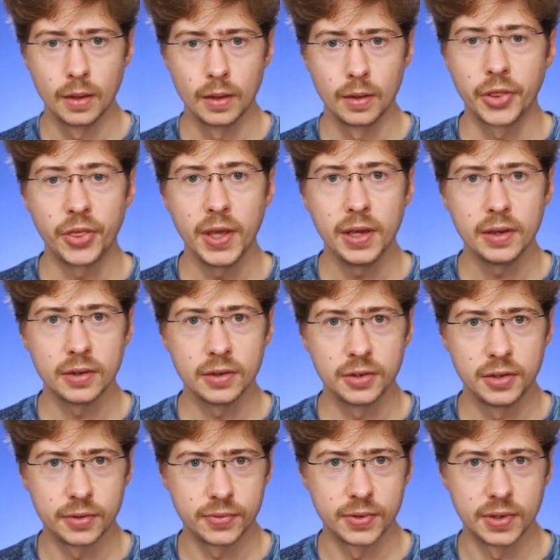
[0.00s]
Think
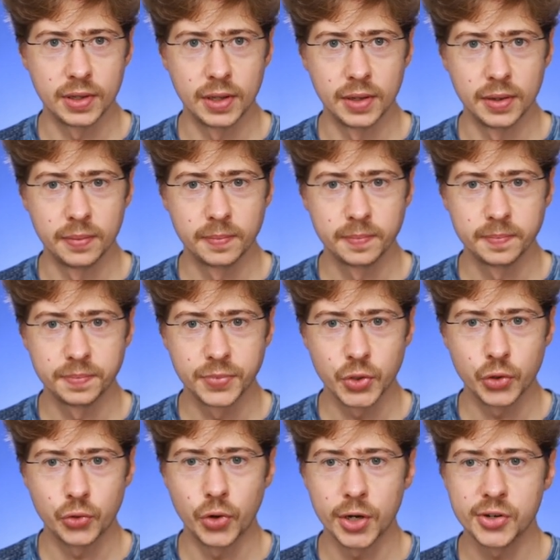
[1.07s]
differently.
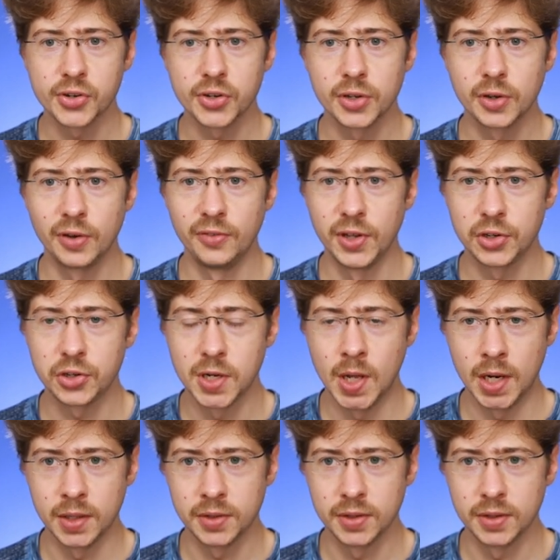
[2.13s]
Crush
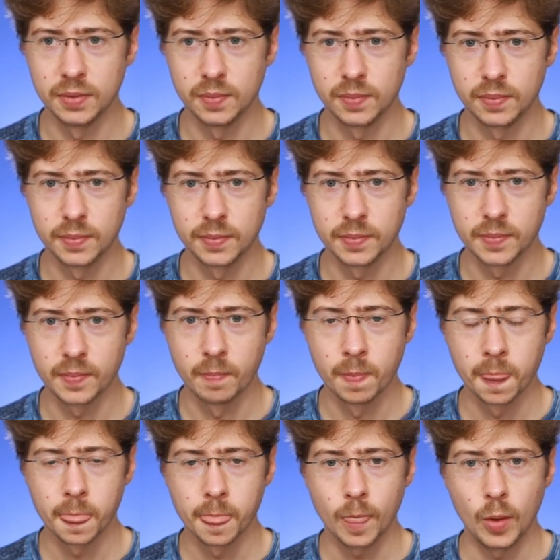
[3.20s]
conventionality.
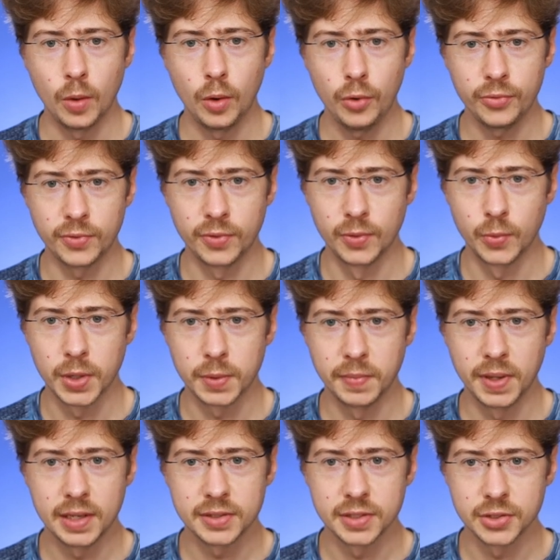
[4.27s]
Often what
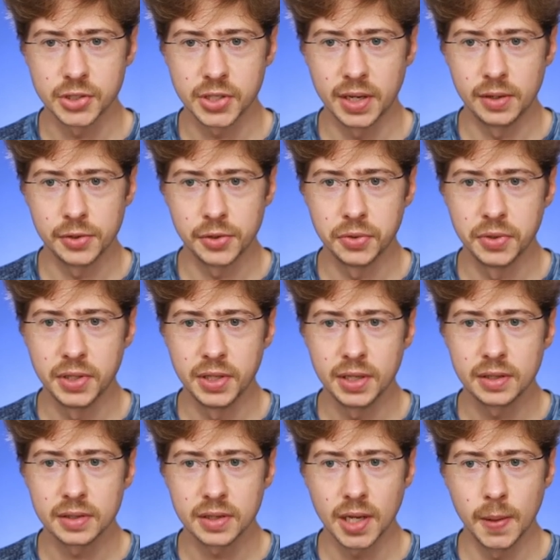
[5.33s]
makes a channel
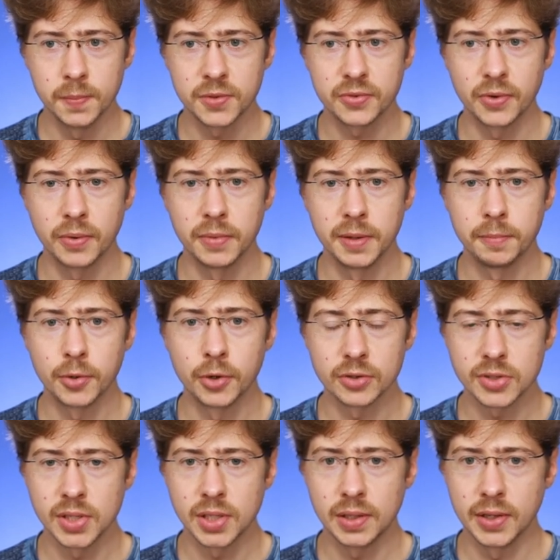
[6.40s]
unique comes from the
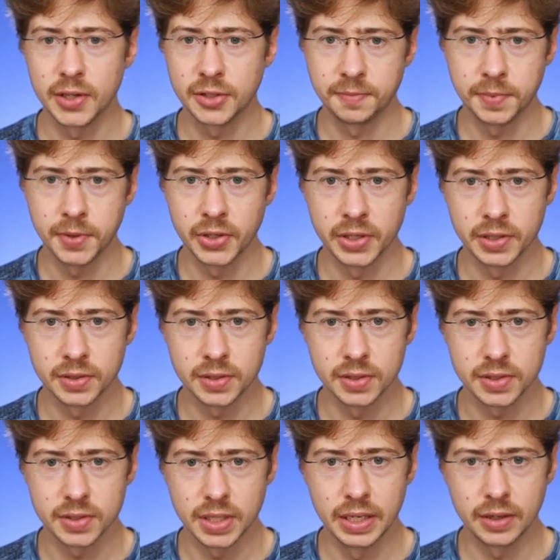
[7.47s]
personal
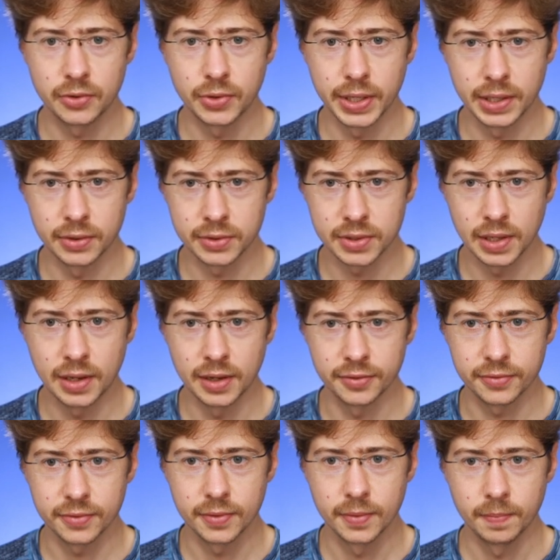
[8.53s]
experiences in a creator's
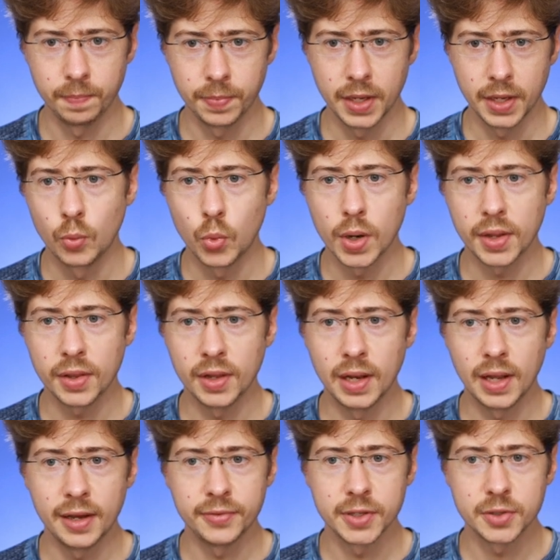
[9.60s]
life. What are the
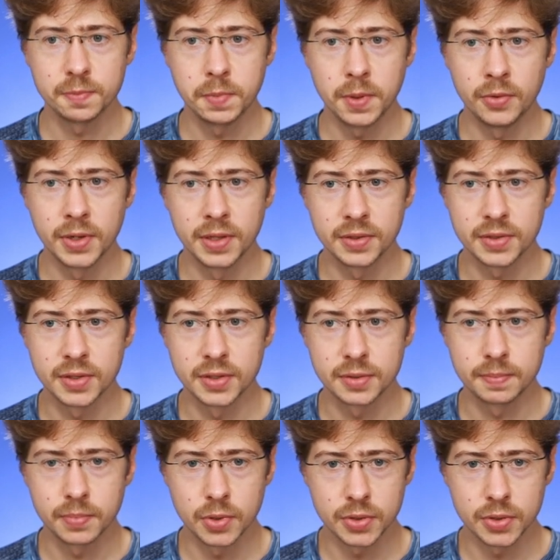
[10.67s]
life experiences,
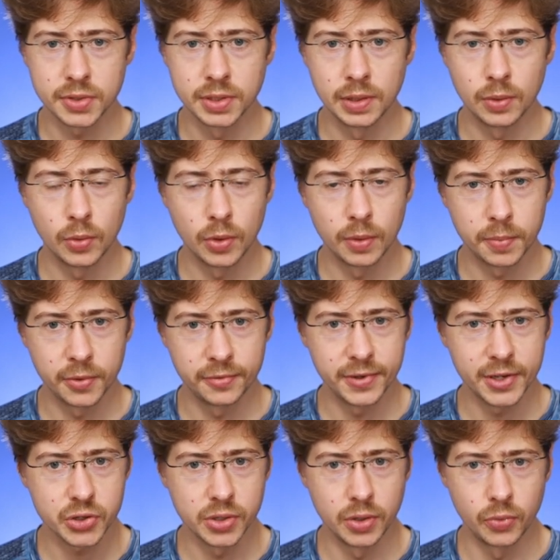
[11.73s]
personal or
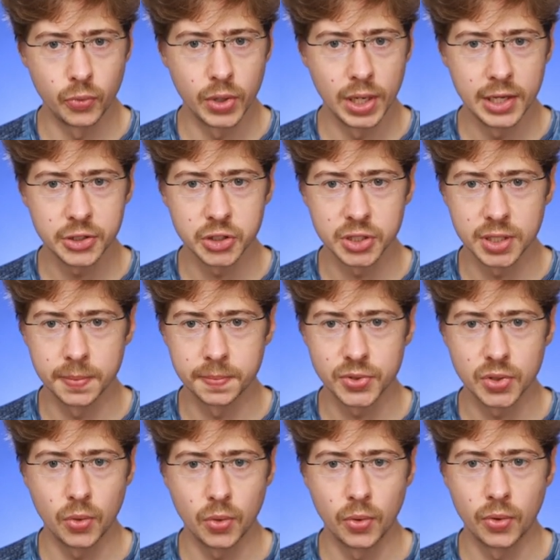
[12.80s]
professional
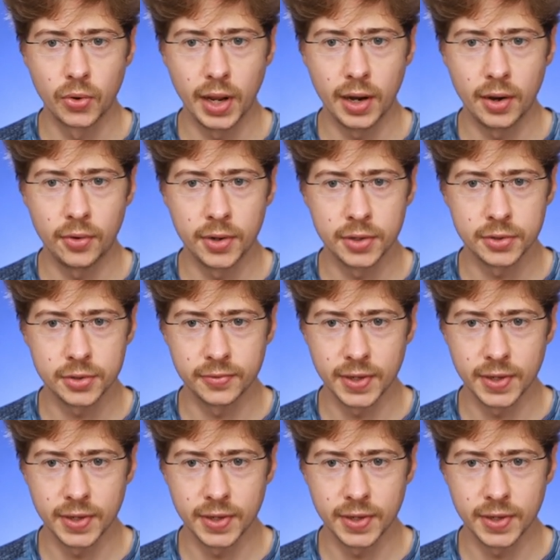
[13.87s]
relationships, or areas of